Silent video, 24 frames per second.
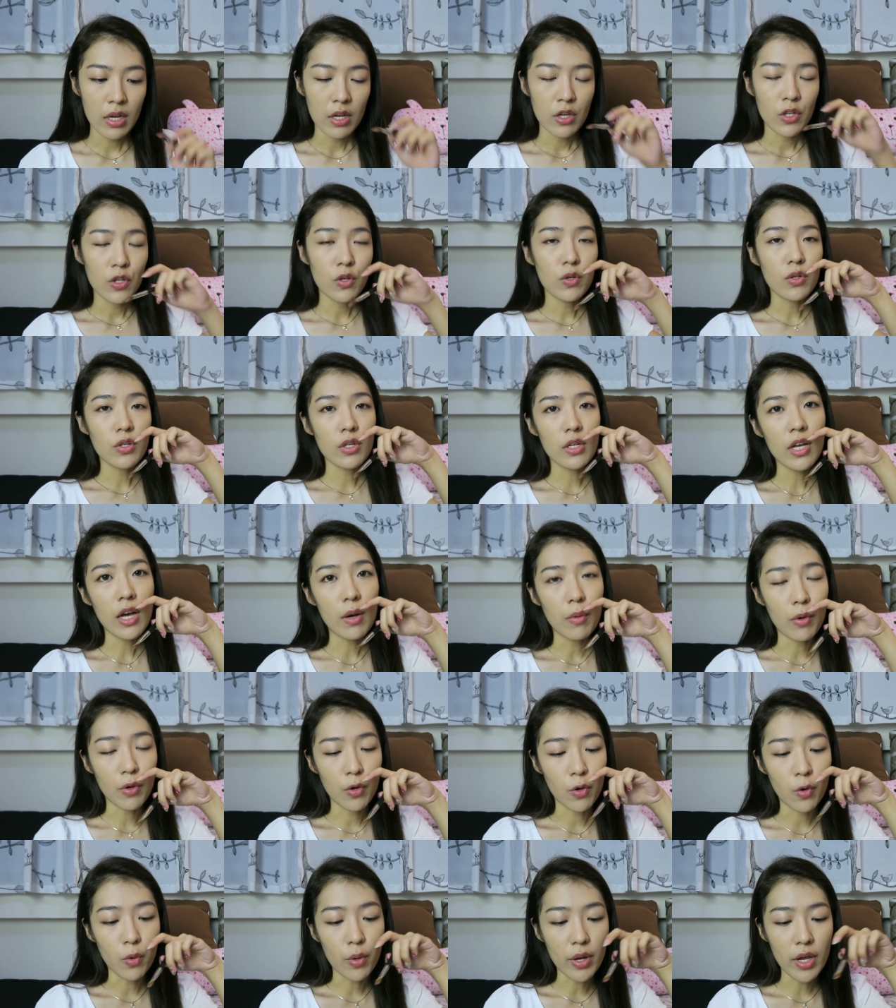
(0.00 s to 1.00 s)
Usually I
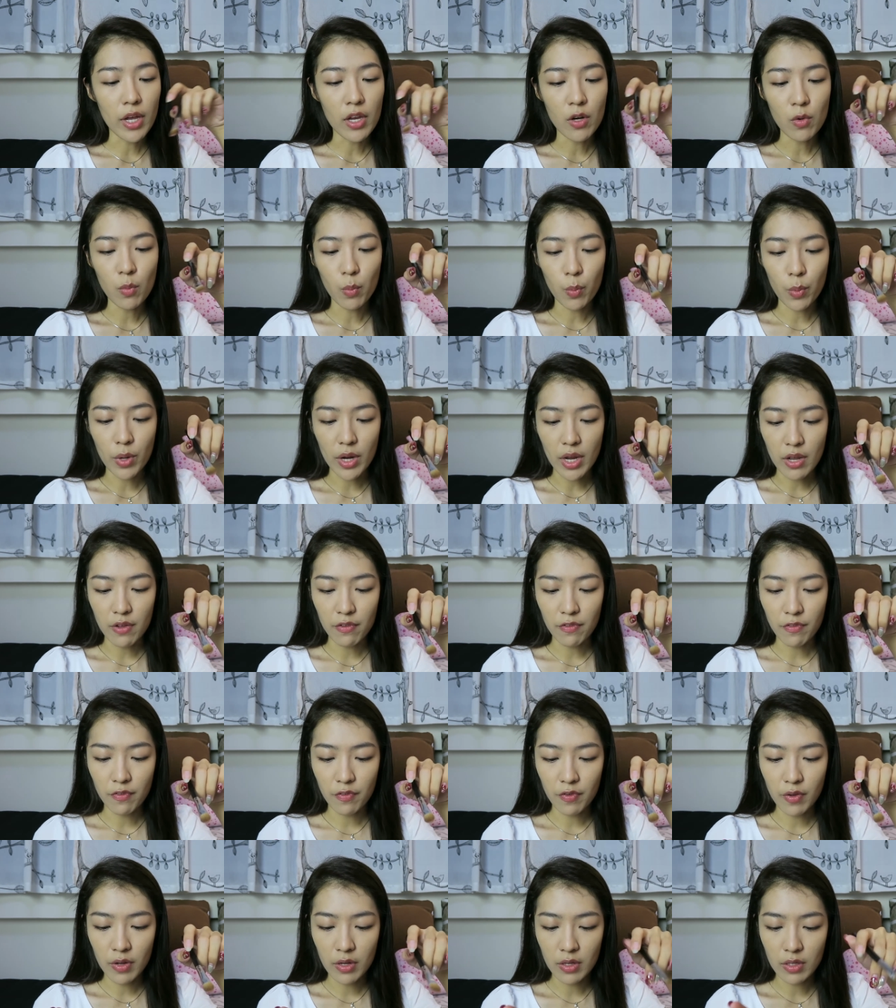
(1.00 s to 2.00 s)
will go in
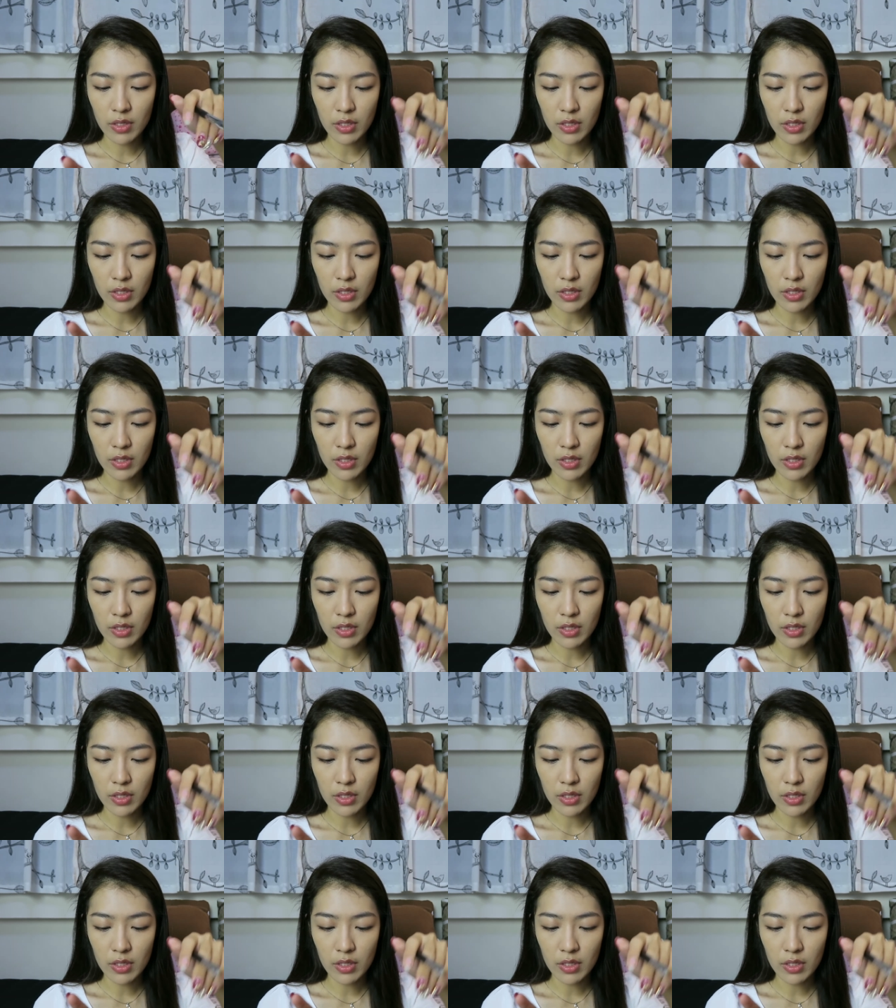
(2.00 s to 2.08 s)
with